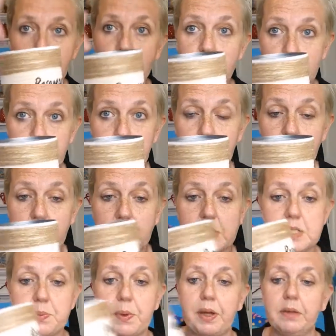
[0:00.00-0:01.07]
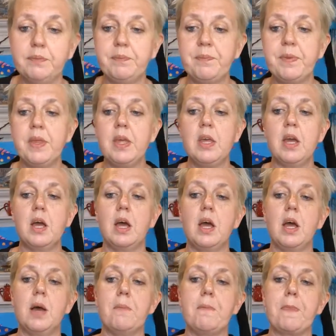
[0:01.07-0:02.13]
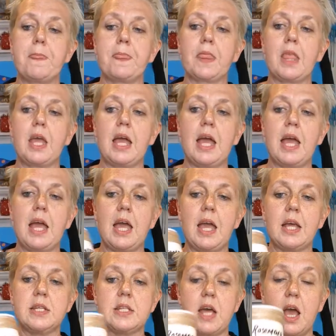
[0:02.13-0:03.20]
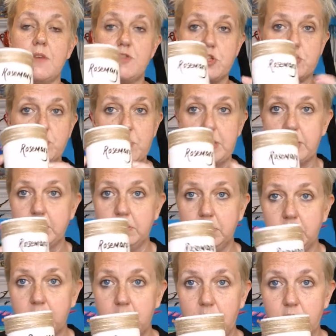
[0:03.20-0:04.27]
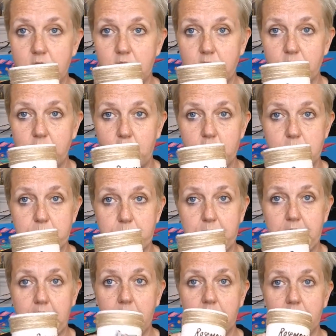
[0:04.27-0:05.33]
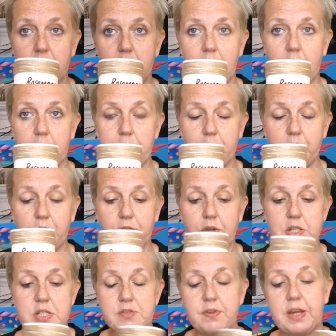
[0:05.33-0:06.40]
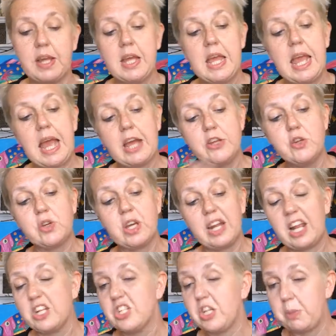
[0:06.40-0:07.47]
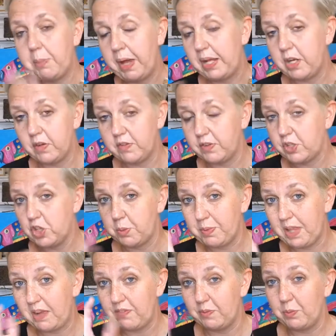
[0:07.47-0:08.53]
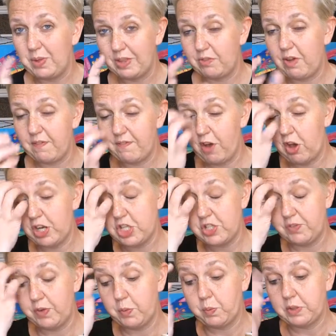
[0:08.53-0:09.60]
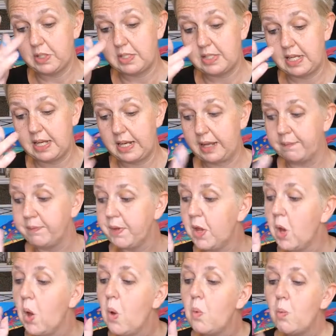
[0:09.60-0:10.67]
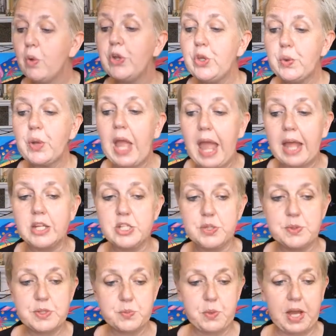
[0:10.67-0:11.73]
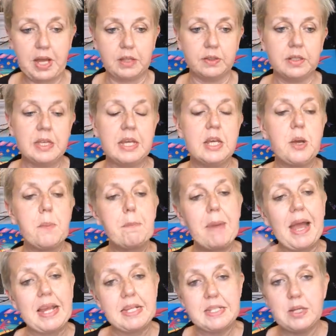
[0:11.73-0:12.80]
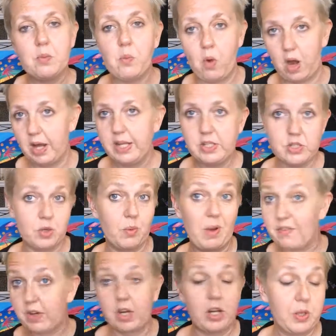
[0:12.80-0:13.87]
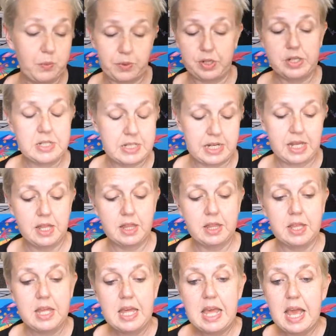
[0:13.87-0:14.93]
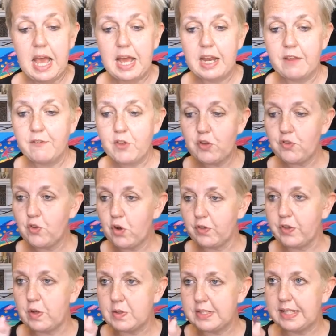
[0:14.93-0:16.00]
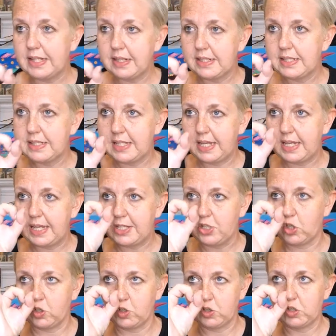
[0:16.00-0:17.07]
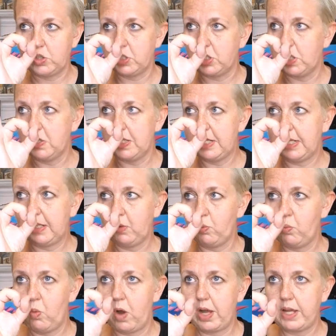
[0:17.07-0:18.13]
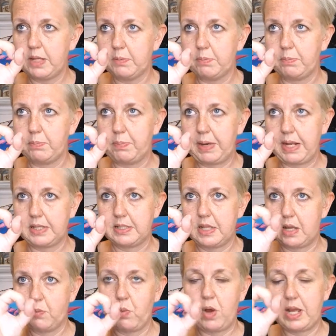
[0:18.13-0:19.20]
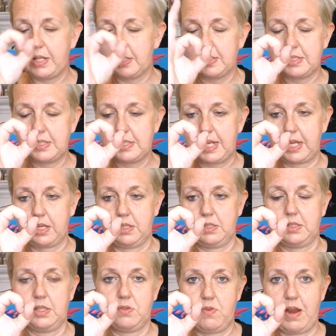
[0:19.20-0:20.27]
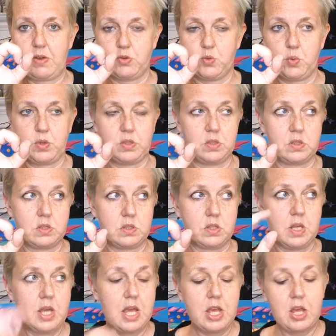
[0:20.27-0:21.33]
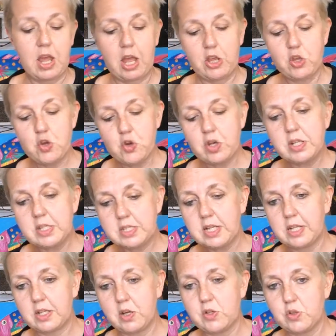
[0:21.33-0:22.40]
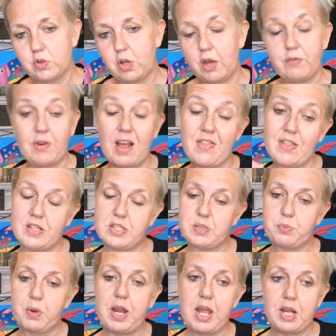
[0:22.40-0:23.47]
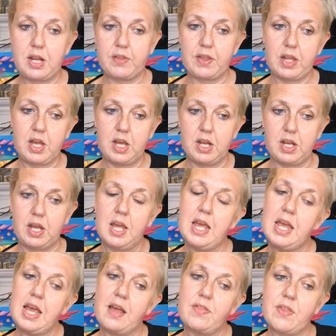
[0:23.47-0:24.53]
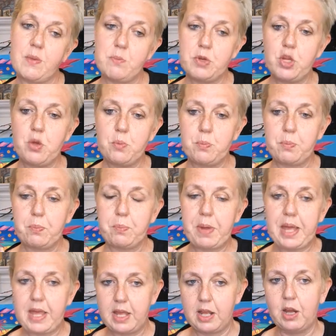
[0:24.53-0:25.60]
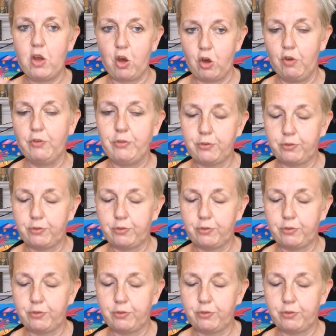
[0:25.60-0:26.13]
a loop on it as well. And I've just written rosemary on the front of it, and you can actually paint over the top of that with a varnish if you want to seal it. What you can do as well, paint it white, or colour you want underneath, and if you've got those little sticky dots, you know, the little white white stickers, the round ones, you can stick those all over it and then spray it another colour, and then when you peel off